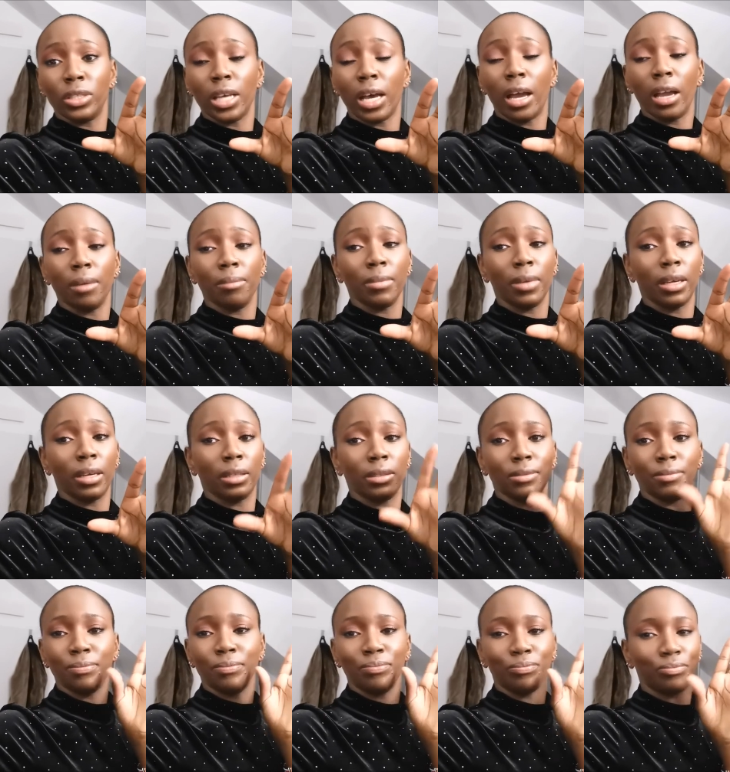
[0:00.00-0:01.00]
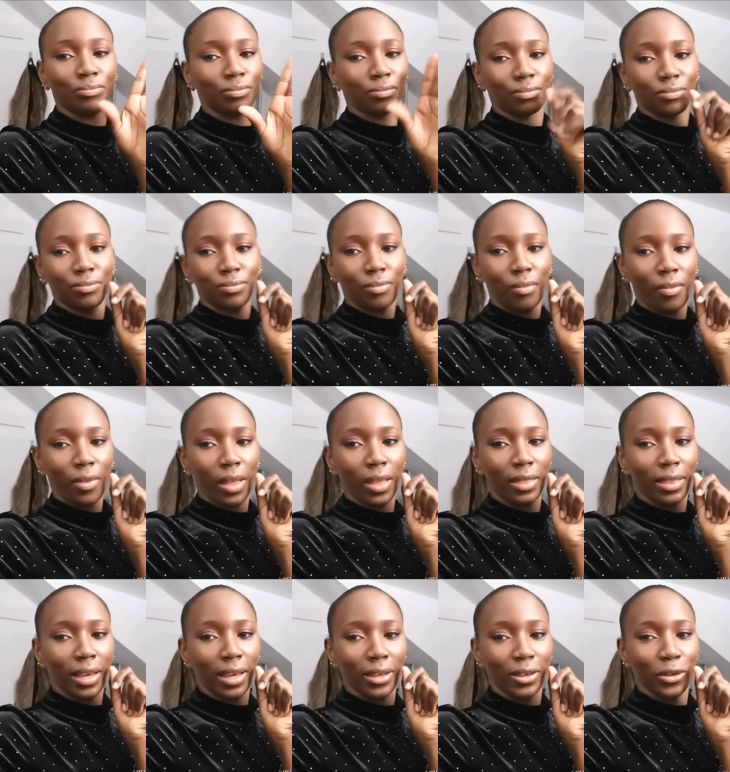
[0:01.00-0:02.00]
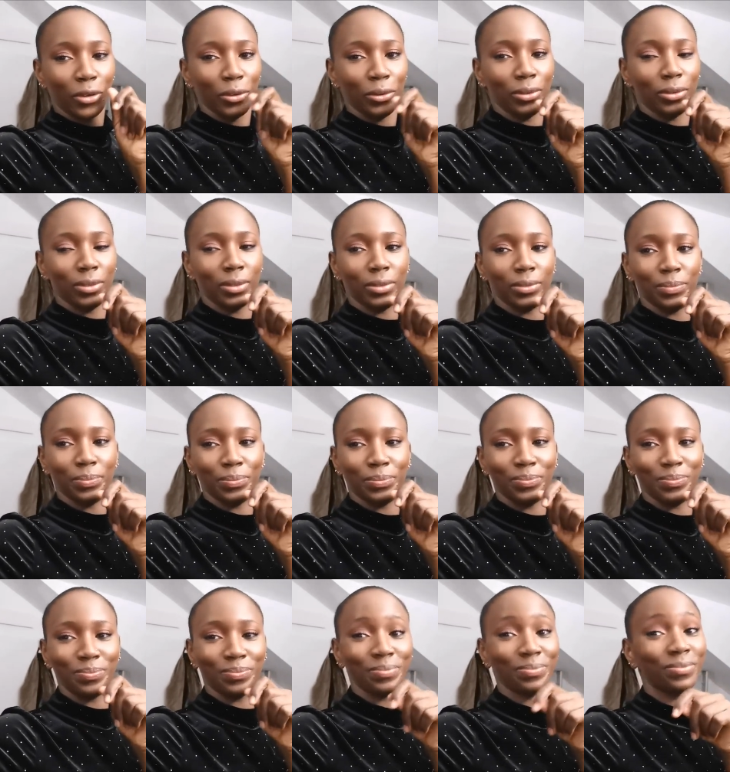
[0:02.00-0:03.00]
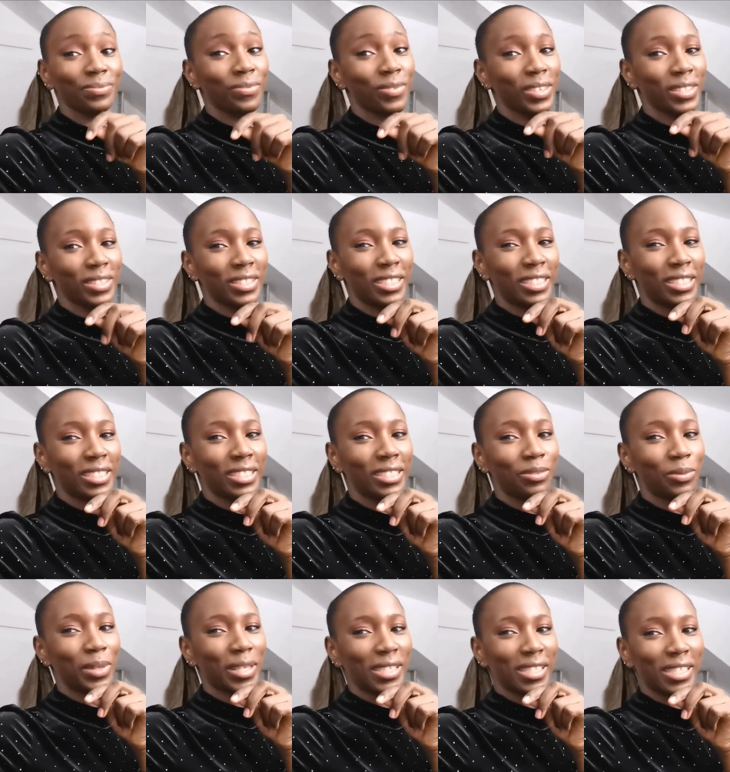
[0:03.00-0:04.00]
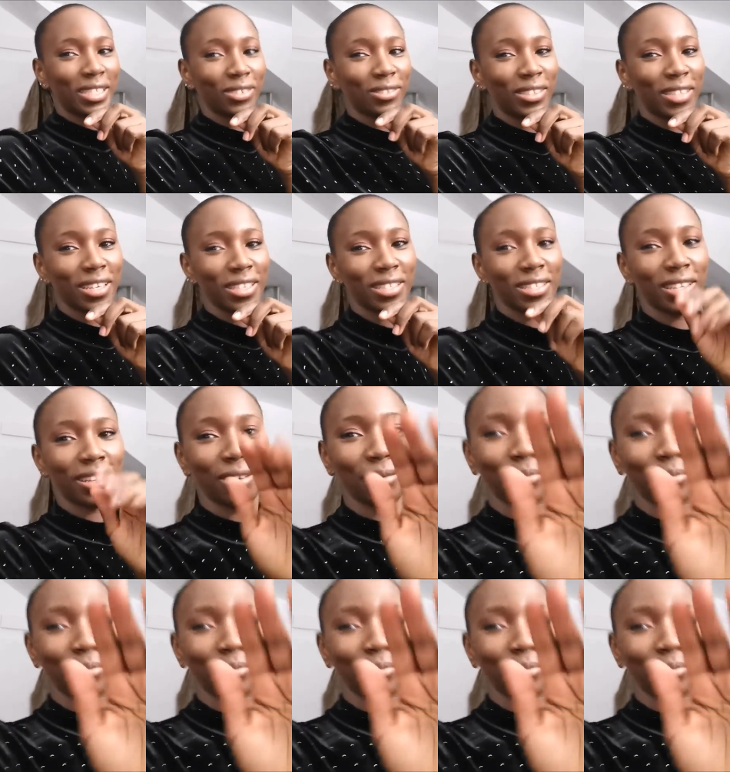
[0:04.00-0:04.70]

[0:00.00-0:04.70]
your time, and thank you. We'll see you next